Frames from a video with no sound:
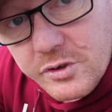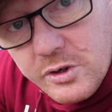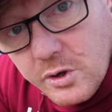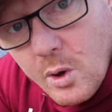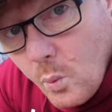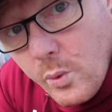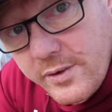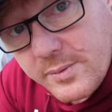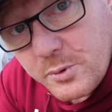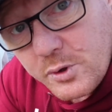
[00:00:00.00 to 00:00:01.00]
so you know where
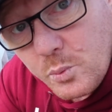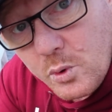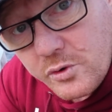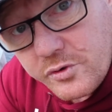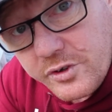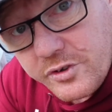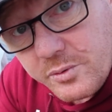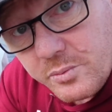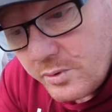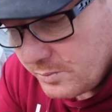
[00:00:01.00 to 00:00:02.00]
to put the water into,
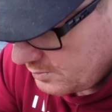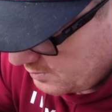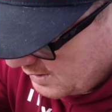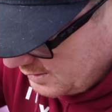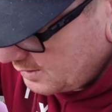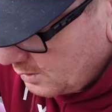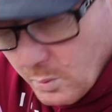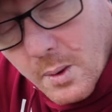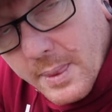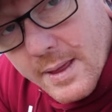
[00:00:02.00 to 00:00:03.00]
and you know
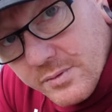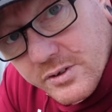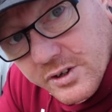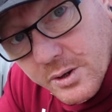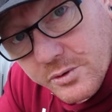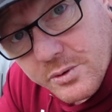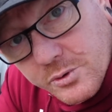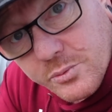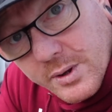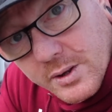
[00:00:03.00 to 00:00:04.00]
what level to go to
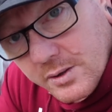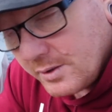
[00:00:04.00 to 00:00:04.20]
as well.